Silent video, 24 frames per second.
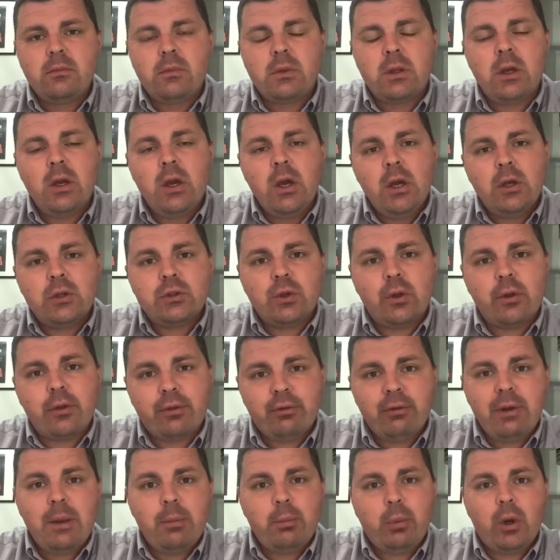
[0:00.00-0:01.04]
So
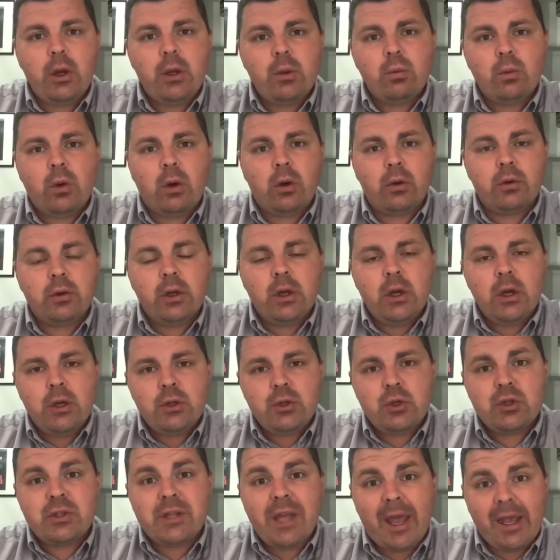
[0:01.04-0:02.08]
3.1, just
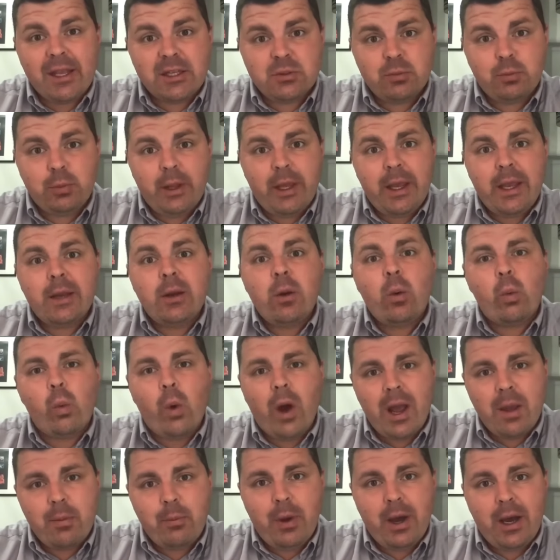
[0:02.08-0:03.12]
explain why
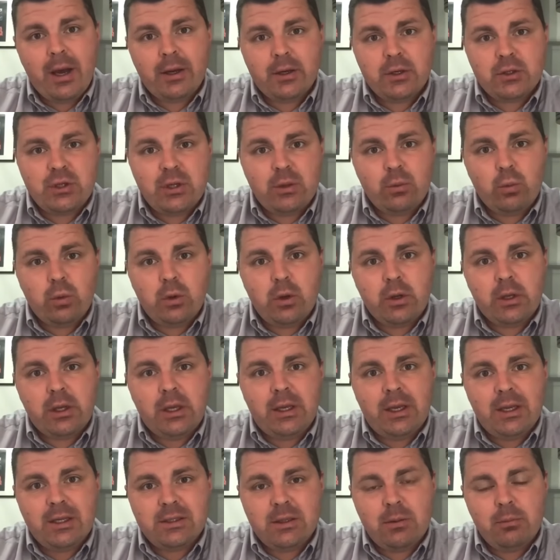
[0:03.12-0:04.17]
partnership working is
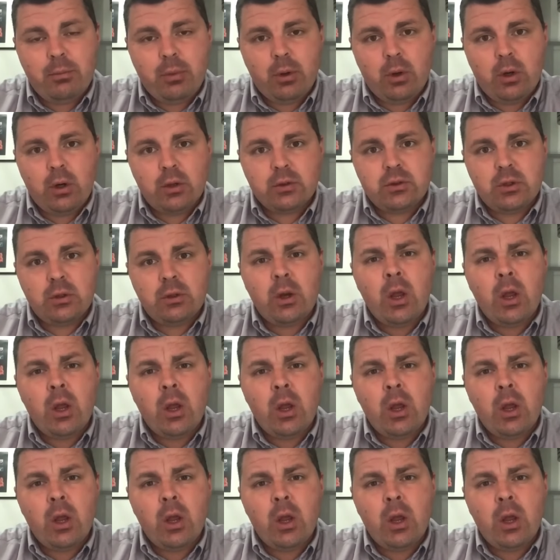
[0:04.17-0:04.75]
important.